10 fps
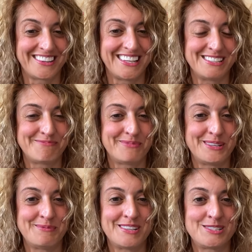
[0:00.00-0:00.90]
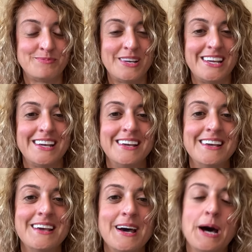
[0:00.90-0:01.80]
That's pretty much me.
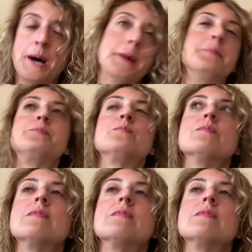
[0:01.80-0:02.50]
Um,